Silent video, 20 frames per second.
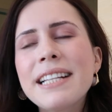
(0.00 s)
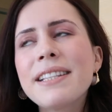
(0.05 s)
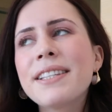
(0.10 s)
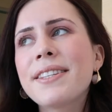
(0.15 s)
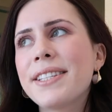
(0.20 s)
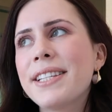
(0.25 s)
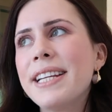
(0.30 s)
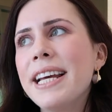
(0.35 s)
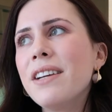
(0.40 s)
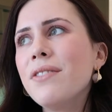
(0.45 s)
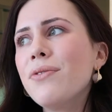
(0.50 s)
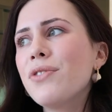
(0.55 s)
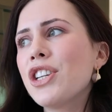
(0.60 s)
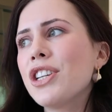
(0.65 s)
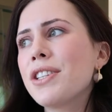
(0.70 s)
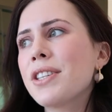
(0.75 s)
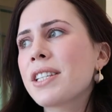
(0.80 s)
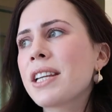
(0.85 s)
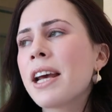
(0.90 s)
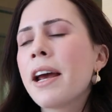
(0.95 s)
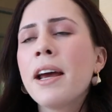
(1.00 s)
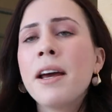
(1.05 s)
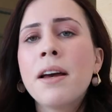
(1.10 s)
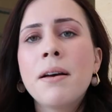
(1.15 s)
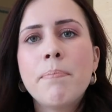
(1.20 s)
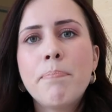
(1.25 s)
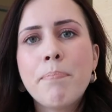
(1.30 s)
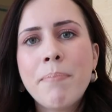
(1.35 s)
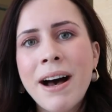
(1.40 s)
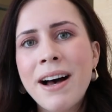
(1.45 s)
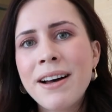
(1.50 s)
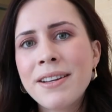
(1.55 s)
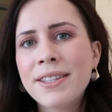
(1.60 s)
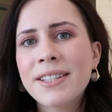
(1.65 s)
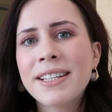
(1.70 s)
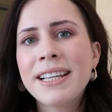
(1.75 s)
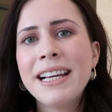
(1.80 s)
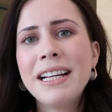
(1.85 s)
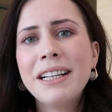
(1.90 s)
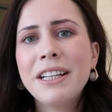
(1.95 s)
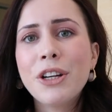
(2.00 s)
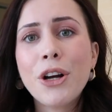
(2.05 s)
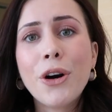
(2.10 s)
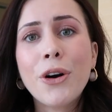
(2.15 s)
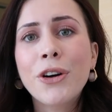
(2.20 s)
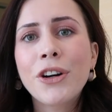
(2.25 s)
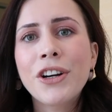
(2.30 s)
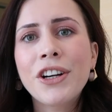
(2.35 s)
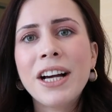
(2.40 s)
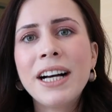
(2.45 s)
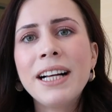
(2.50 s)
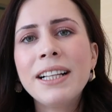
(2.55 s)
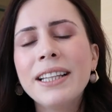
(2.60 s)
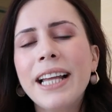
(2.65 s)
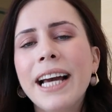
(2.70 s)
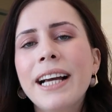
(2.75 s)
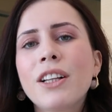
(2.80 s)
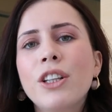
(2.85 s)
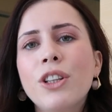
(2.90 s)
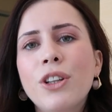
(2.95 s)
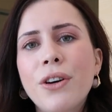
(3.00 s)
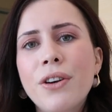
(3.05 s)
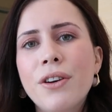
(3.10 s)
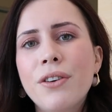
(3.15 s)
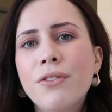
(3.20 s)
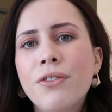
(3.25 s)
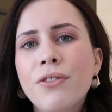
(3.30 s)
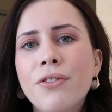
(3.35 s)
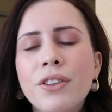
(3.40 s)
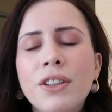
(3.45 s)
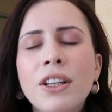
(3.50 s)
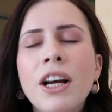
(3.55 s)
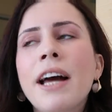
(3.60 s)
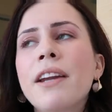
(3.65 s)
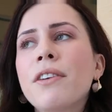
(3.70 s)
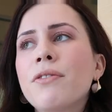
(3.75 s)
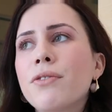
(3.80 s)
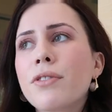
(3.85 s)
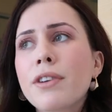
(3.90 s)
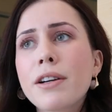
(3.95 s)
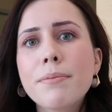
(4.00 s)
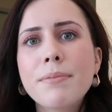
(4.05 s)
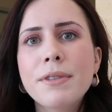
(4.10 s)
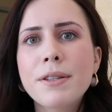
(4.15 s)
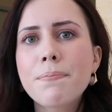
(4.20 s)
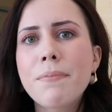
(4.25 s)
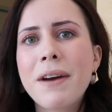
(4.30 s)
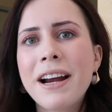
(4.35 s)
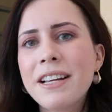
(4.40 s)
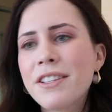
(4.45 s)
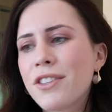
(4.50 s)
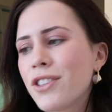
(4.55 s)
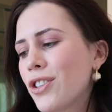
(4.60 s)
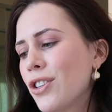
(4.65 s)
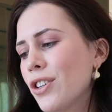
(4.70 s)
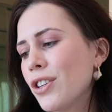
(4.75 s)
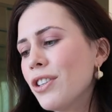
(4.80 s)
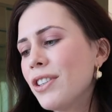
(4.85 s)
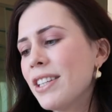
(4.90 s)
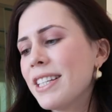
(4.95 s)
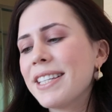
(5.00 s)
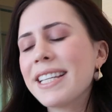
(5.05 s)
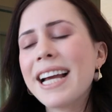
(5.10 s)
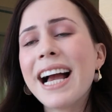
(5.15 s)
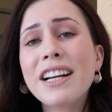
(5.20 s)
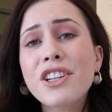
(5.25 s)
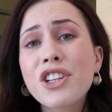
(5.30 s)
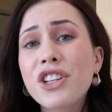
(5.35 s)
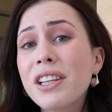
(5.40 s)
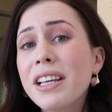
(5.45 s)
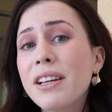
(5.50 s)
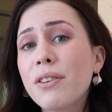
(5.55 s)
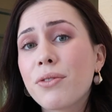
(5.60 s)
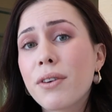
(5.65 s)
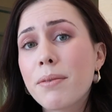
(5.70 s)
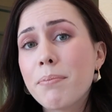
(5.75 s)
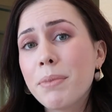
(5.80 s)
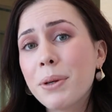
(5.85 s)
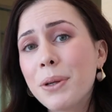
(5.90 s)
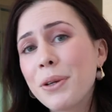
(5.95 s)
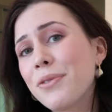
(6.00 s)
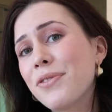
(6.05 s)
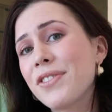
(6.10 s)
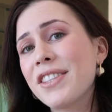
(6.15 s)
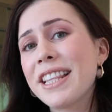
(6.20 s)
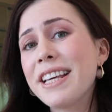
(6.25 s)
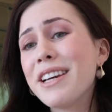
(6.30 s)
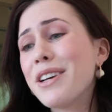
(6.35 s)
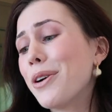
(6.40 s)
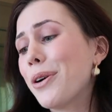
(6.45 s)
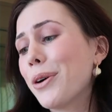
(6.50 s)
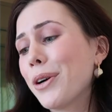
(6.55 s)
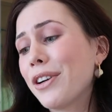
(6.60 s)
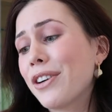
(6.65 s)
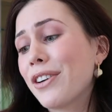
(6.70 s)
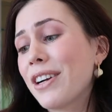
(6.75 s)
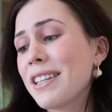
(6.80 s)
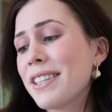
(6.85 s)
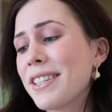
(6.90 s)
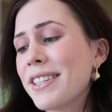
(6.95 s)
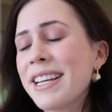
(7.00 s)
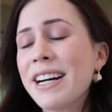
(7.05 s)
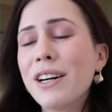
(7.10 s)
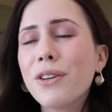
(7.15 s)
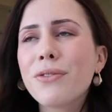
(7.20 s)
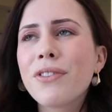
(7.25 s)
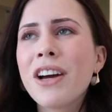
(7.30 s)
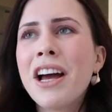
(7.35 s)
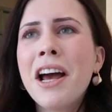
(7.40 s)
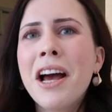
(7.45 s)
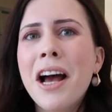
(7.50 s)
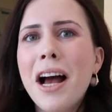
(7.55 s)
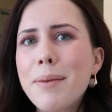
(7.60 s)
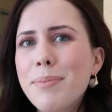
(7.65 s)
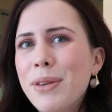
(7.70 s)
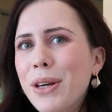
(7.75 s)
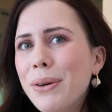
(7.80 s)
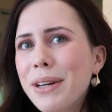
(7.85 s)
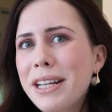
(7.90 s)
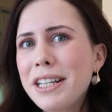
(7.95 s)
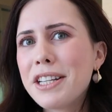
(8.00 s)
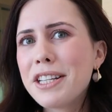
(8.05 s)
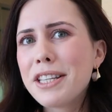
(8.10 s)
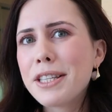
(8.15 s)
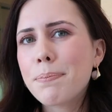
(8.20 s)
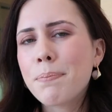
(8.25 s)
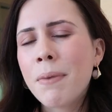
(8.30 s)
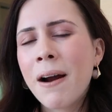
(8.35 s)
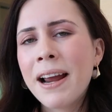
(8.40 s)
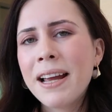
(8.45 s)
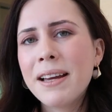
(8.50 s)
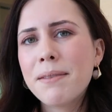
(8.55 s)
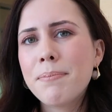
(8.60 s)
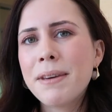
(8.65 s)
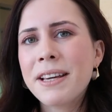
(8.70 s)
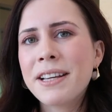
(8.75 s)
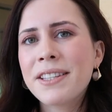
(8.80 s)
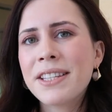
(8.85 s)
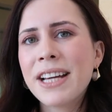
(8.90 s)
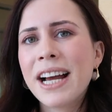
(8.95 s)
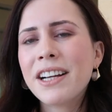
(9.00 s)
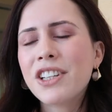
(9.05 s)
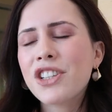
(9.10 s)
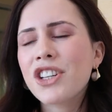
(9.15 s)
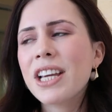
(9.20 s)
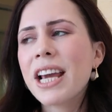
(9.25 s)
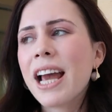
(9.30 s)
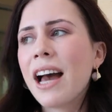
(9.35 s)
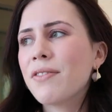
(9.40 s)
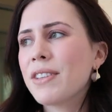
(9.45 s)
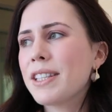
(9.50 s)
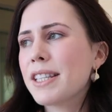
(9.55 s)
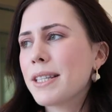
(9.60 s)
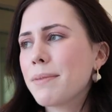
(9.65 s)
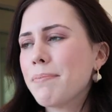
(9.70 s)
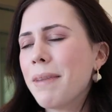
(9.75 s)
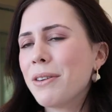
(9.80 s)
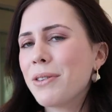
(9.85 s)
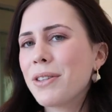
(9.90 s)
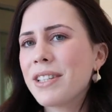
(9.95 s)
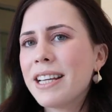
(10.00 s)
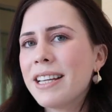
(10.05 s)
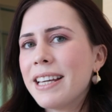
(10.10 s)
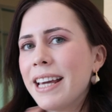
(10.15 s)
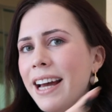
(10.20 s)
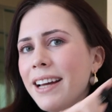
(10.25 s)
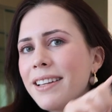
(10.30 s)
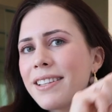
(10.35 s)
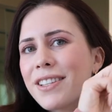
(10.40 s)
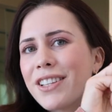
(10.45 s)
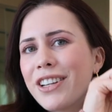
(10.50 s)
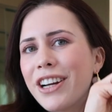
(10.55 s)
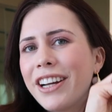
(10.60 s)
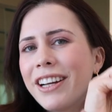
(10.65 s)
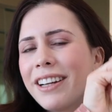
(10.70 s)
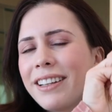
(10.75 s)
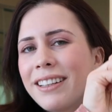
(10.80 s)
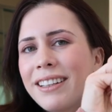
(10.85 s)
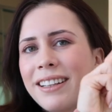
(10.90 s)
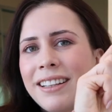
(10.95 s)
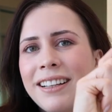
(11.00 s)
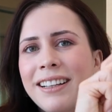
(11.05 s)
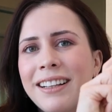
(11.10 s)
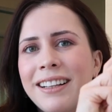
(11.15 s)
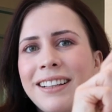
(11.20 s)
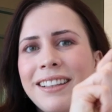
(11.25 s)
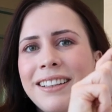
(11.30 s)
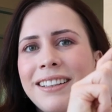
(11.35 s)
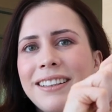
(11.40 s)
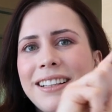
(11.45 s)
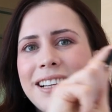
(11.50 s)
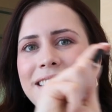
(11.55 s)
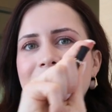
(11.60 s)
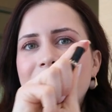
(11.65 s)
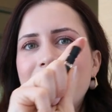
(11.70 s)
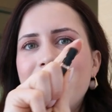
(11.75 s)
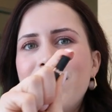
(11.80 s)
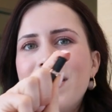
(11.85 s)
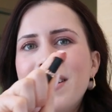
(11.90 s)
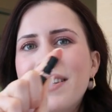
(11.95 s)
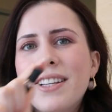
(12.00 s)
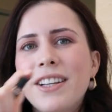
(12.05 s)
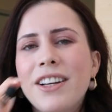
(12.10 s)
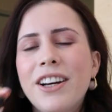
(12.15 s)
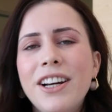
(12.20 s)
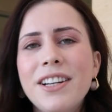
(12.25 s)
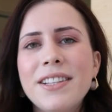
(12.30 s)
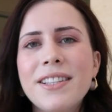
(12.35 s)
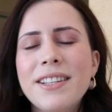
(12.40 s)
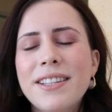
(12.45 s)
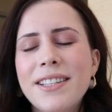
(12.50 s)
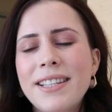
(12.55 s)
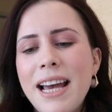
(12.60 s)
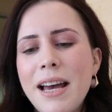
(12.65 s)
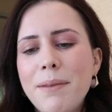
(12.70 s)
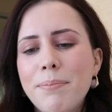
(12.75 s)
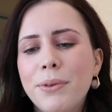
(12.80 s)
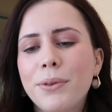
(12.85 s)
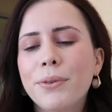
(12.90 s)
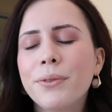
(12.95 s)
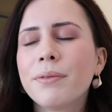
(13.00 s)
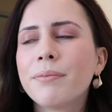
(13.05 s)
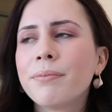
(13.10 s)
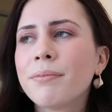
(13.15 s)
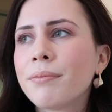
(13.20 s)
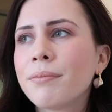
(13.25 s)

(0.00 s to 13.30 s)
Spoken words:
instead of just masking an odor like a lot of kind of room sprays do, this actually removes the odor itself. I'm going to spray it because I actually haven't smelt it yet. So let's give this a go. It's a sample.